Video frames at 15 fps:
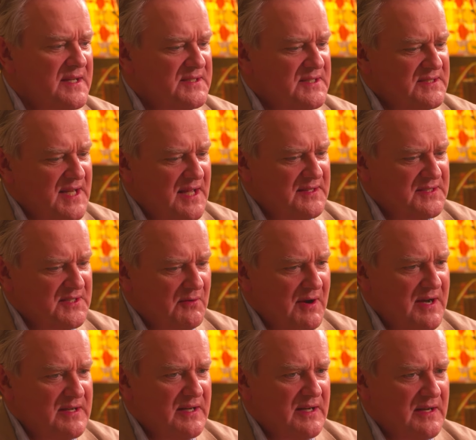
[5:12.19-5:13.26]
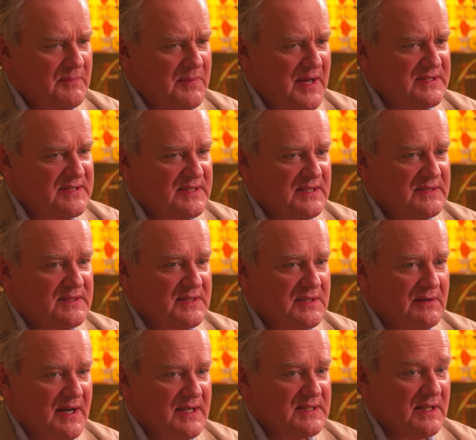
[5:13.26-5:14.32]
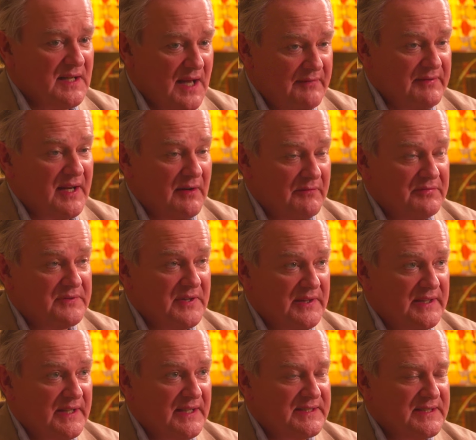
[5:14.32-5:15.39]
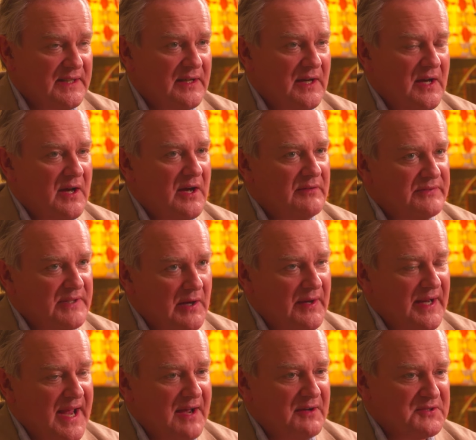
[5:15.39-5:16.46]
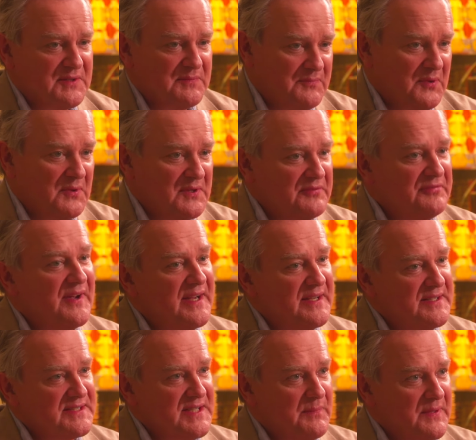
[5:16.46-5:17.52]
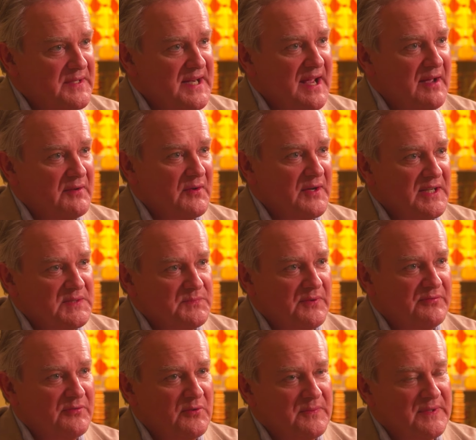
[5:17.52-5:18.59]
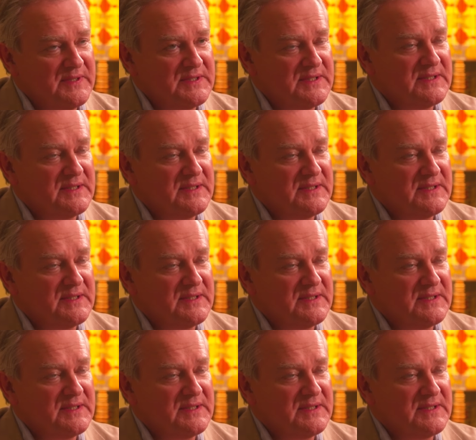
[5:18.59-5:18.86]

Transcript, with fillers: just had this great capacity as a director, having come from the theatre, of knowing how to pull the faders up and down on each performance.